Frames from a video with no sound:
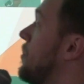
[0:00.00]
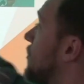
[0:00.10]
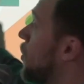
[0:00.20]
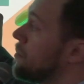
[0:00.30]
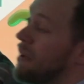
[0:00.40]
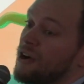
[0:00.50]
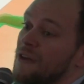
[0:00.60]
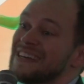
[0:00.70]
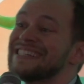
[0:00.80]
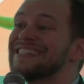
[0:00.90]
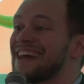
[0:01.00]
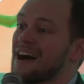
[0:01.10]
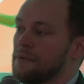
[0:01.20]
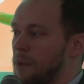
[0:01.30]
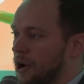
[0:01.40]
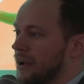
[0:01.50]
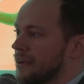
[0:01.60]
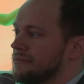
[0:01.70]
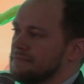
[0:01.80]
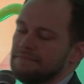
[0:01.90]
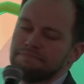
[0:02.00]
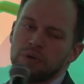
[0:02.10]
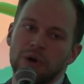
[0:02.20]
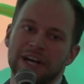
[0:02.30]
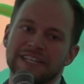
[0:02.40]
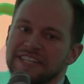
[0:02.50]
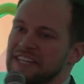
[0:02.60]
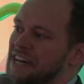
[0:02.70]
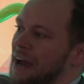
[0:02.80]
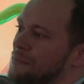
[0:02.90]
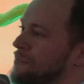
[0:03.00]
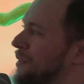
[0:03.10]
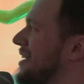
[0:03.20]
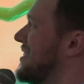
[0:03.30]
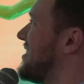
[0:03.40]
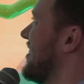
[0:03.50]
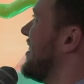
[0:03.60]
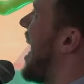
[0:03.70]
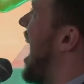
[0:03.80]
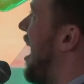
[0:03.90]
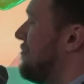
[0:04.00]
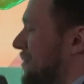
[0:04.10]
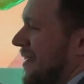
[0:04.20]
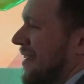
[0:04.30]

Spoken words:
perform better on the stock market. But work isn't a time or place to laugh.